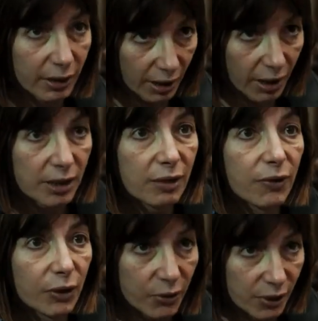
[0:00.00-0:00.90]
the
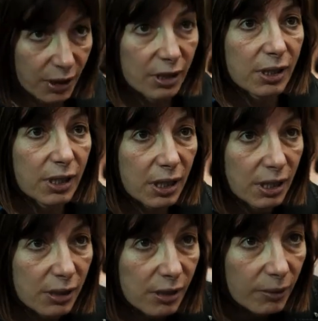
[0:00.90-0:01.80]
ITV audience
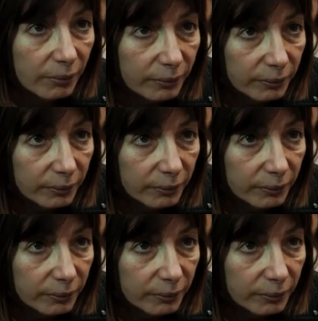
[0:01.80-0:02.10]
needs.